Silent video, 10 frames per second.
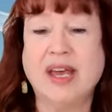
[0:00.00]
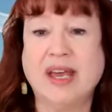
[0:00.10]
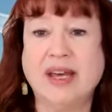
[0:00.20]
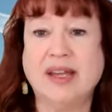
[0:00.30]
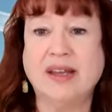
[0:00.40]

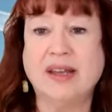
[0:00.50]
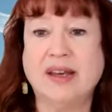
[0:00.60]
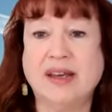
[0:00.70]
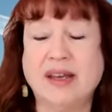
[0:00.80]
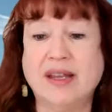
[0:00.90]
And
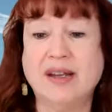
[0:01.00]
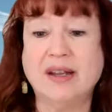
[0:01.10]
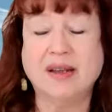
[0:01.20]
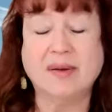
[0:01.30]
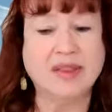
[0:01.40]
at
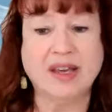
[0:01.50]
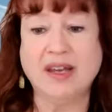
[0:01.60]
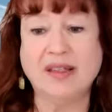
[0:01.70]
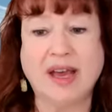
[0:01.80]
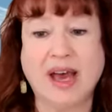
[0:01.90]
the
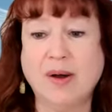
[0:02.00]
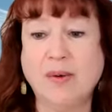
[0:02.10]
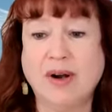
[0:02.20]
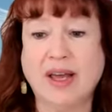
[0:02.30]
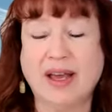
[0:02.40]
end of the
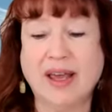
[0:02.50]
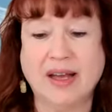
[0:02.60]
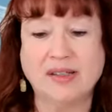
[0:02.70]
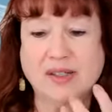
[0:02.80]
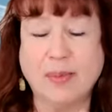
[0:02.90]
hour, like, I
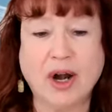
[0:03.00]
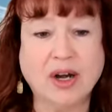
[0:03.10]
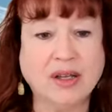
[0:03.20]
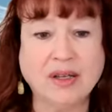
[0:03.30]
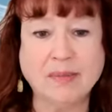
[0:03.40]
had
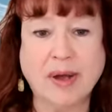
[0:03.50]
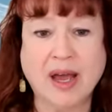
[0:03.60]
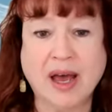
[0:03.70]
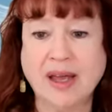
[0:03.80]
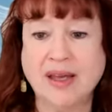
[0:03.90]
sparkle in
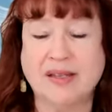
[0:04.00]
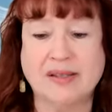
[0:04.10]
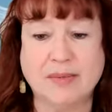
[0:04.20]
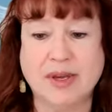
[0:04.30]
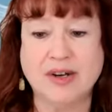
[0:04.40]
my eye, I had
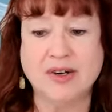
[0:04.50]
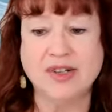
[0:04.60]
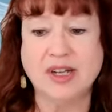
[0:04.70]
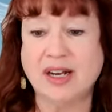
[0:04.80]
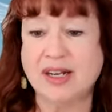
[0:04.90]
some
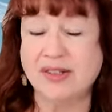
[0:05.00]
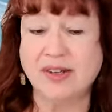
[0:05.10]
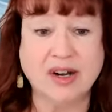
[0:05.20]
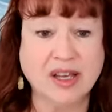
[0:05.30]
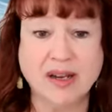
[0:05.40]
energy, and I
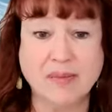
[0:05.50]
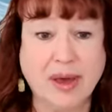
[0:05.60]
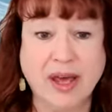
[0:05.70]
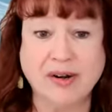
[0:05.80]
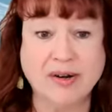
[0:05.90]
started getting
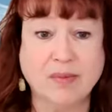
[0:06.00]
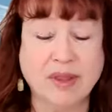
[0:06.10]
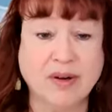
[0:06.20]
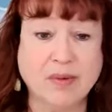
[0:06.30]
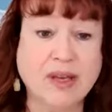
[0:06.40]
better. And
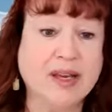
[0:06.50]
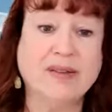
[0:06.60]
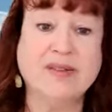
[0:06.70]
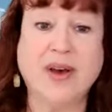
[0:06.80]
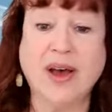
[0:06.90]
within a week, I
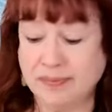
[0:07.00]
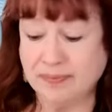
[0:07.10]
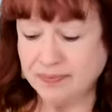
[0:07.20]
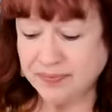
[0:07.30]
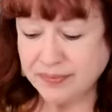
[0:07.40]
was fine.
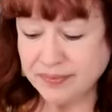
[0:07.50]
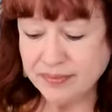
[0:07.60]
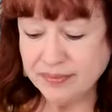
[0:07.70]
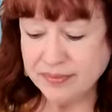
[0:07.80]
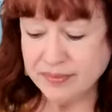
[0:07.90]

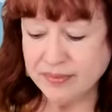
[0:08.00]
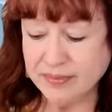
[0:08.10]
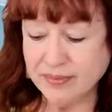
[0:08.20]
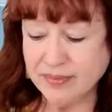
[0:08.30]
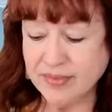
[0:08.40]

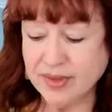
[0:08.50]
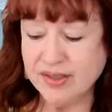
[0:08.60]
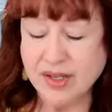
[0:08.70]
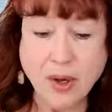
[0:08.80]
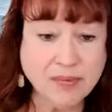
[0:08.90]

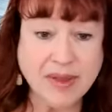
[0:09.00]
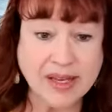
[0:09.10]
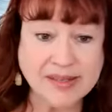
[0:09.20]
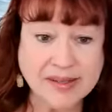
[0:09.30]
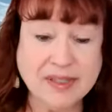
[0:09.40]
So
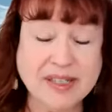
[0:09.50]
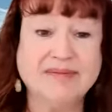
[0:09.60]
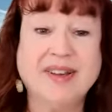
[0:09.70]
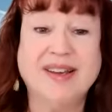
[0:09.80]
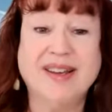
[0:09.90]
that's
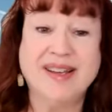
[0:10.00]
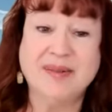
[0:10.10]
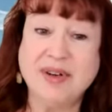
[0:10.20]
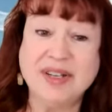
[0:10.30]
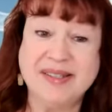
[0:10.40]
something
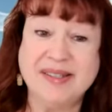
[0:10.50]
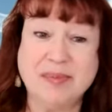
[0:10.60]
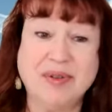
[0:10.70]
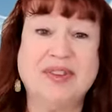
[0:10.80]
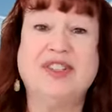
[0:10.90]
pretty
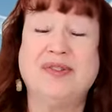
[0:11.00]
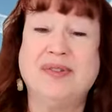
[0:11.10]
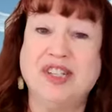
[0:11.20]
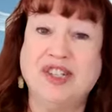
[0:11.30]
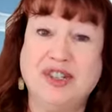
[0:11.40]
simple that you
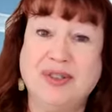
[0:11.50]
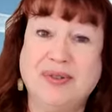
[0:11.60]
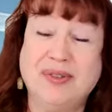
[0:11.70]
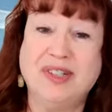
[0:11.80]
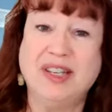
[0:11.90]
can
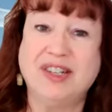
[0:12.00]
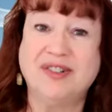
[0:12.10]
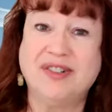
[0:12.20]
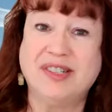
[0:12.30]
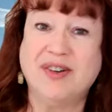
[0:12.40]
do to
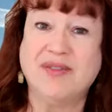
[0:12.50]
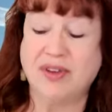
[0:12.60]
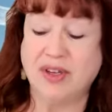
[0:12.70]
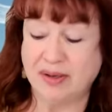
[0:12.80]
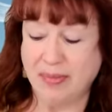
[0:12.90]
get yourself
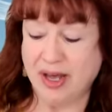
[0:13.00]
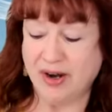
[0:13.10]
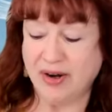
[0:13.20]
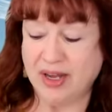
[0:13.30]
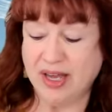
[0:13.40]
feeling
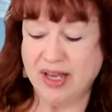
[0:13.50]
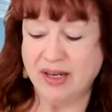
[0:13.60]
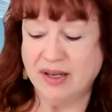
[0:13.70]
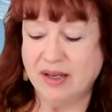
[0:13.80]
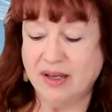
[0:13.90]
better again.